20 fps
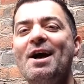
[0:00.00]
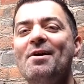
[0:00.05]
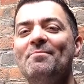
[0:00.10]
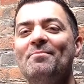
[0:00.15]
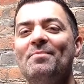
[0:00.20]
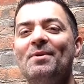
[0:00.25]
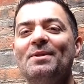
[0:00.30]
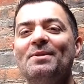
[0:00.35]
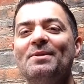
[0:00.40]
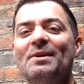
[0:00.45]
Um,
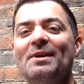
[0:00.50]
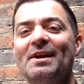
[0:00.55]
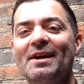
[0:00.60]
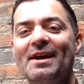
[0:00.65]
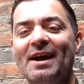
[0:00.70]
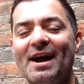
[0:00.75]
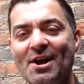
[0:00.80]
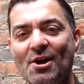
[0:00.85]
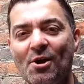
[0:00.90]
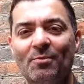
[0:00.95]
but
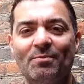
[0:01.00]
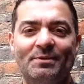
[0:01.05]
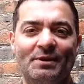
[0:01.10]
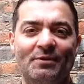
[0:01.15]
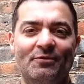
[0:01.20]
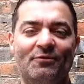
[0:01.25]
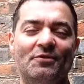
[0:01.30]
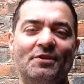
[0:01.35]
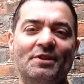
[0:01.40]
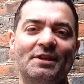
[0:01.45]
I
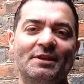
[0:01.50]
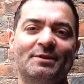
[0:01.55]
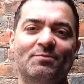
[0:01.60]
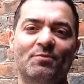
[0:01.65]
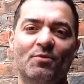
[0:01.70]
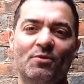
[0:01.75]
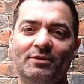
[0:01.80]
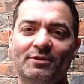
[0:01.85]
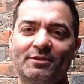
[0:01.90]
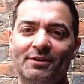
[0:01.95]
opted for this
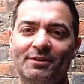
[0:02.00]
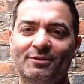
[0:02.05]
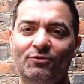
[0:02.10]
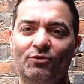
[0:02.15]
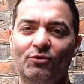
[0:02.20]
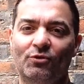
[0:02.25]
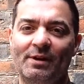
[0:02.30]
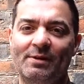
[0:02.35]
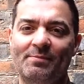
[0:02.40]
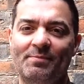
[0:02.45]
more subtle
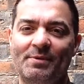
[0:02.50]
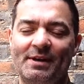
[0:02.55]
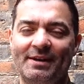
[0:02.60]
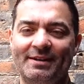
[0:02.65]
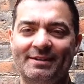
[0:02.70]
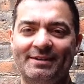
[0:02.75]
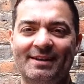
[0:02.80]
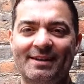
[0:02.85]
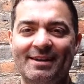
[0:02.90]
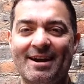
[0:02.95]
clip
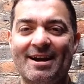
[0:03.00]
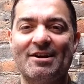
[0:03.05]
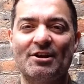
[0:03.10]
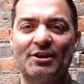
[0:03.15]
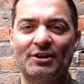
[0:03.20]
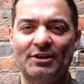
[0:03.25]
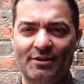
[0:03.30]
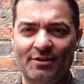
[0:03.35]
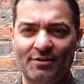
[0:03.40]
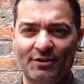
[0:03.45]
because the
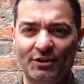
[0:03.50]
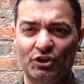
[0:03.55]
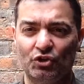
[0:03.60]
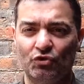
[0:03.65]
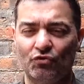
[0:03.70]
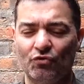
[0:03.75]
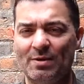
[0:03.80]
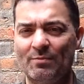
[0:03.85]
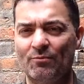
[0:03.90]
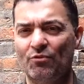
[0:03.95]
character on the
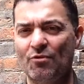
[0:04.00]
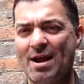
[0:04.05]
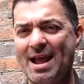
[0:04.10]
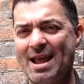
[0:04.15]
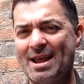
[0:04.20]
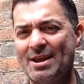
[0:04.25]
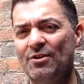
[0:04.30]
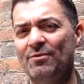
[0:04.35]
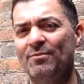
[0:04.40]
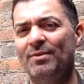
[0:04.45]
screen,
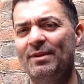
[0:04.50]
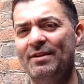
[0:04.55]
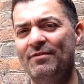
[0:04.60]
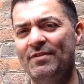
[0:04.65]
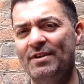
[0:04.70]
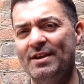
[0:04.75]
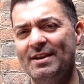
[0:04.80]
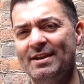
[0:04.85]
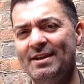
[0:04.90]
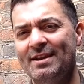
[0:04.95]
Brian
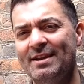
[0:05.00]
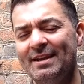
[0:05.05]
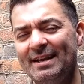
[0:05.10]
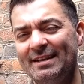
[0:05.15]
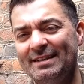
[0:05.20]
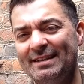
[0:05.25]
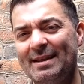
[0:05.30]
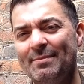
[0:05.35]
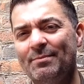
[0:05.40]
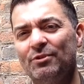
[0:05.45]
Oblivion,
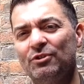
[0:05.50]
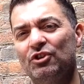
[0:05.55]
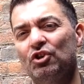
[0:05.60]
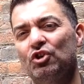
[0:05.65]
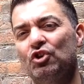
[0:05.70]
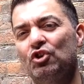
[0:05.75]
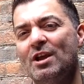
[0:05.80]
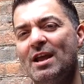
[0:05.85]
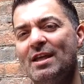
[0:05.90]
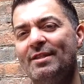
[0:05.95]
is able to
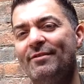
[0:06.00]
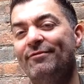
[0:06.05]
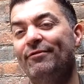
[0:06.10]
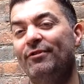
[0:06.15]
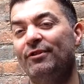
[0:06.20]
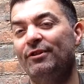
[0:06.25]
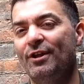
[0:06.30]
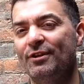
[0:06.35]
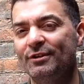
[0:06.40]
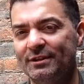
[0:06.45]
share the
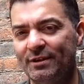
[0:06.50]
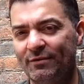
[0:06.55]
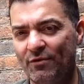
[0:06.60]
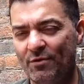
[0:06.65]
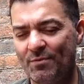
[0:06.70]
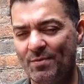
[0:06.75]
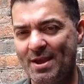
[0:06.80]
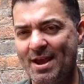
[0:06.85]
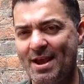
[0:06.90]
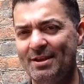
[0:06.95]

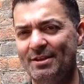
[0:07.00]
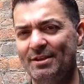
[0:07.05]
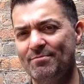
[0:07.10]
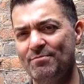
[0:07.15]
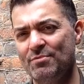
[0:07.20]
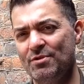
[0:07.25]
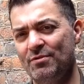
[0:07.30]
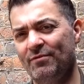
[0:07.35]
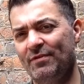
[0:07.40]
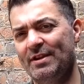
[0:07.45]
philosophy behind the
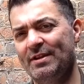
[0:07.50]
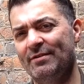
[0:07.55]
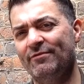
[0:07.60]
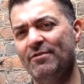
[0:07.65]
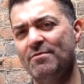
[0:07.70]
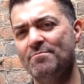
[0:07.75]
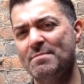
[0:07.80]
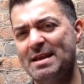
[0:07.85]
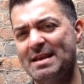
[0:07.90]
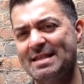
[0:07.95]
movie, and
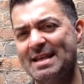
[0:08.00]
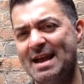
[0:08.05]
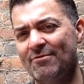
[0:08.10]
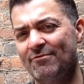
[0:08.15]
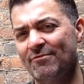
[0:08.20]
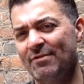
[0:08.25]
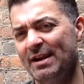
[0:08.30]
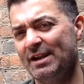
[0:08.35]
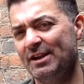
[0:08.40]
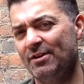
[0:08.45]
for me, that
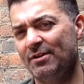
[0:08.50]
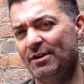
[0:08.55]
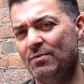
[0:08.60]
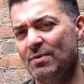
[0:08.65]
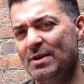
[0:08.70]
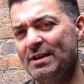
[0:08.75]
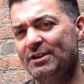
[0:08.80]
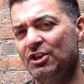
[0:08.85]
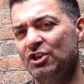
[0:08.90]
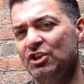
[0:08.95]
really only
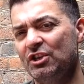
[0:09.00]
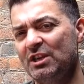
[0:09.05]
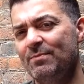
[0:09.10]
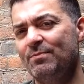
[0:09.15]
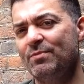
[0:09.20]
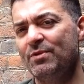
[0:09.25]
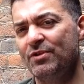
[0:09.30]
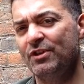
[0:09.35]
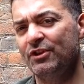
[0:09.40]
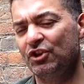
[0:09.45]
went to
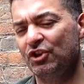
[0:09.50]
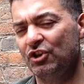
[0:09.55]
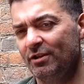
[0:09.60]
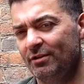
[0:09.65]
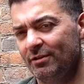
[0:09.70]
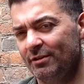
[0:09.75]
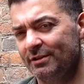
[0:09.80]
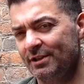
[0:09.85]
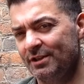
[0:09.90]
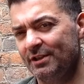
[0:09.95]
deepen the
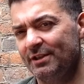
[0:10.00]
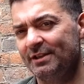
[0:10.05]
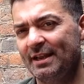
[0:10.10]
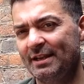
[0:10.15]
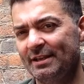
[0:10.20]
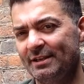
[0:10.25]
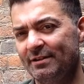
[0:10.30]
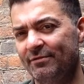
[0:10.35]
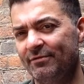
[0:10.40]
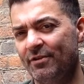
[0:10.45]
chills and the
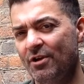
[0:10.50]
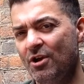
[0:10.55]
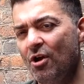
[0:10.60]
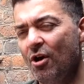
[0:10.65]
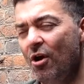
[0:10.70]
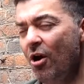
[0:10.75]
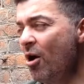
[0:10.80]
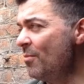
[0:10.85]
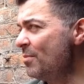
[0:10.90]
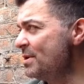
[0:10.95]
sense of
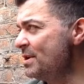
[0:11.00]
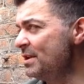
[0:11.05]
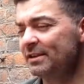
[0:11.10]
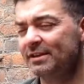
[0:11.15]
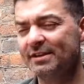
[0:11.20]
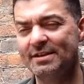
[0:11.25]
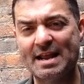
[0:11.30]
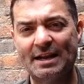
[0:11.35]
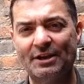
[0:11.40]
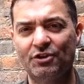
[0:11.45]

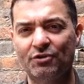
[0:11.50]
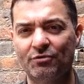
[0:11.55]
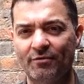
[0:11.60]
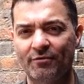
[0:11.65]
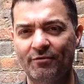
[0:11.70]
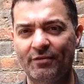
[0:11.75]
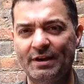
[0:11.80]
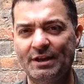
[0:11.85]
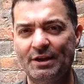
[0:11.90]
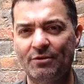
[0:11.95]
ominous nature
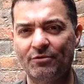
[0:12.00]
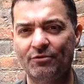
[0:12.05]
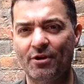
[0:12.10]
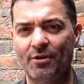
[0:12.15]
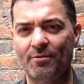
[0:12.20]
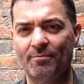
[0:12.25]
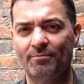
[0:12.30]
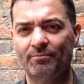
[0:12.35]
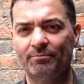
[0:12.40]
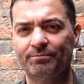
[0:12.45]
of Videodrome.